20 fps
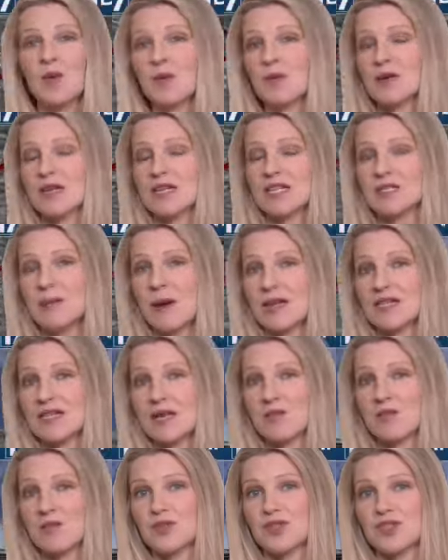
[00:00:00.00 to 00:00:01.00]
We would expect
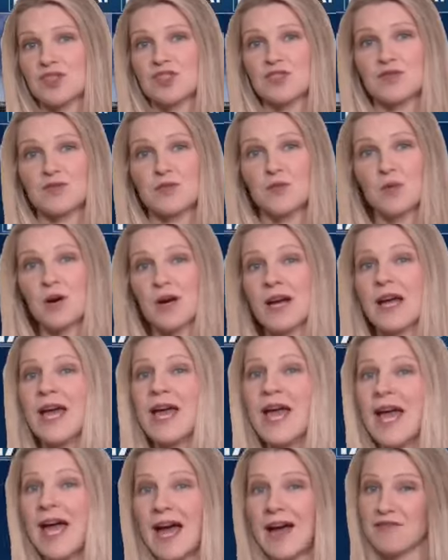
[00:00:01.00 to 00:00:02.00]
temperatures for
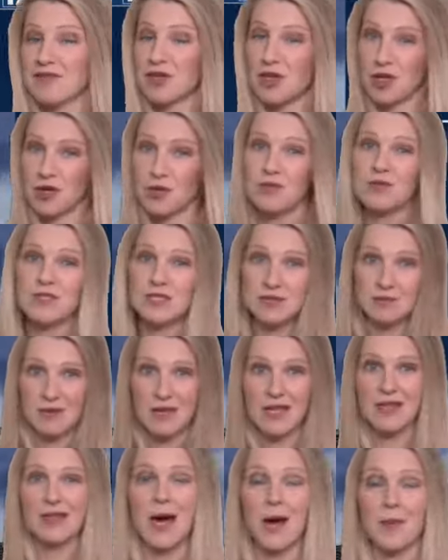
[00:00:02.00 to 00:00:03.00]
afternoons to
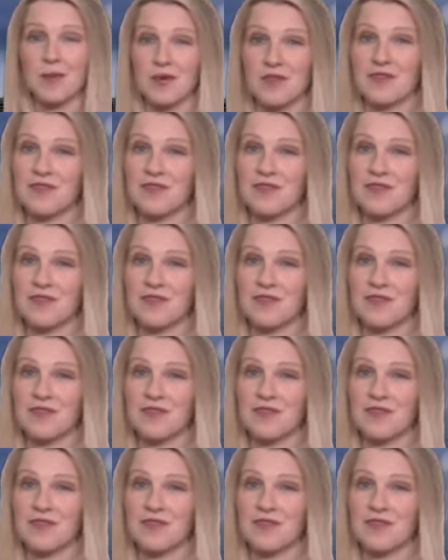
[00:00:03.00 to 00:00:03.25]
be in the upper